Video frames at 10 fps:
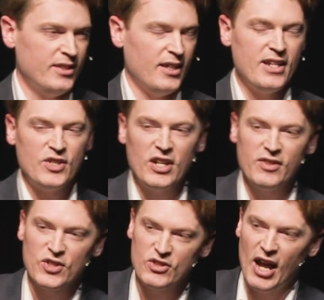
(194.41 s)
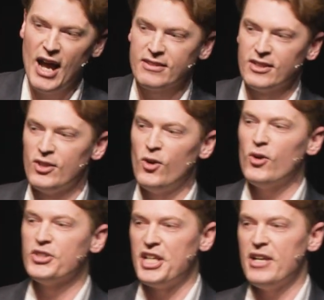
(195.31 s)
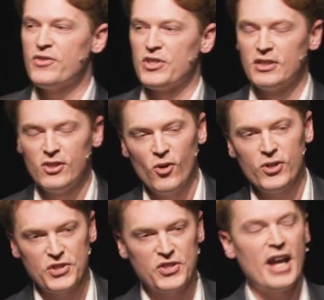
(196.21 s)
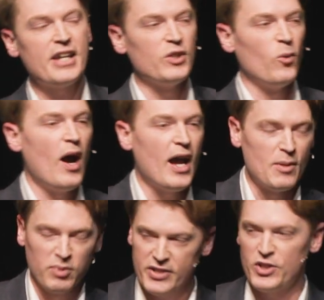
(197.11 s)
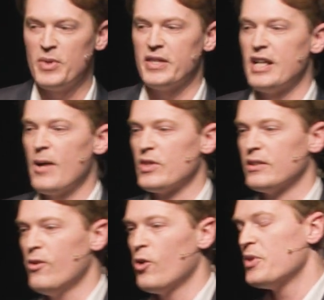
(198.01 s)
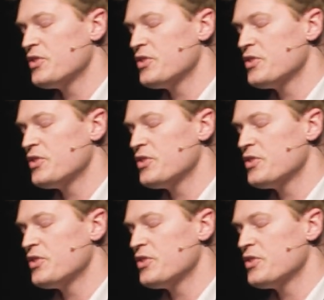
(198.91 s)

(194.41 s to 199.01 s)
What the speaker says: And he said at the start, the Lord gives and the Lord has taken away. Blessed be the name of the Lord.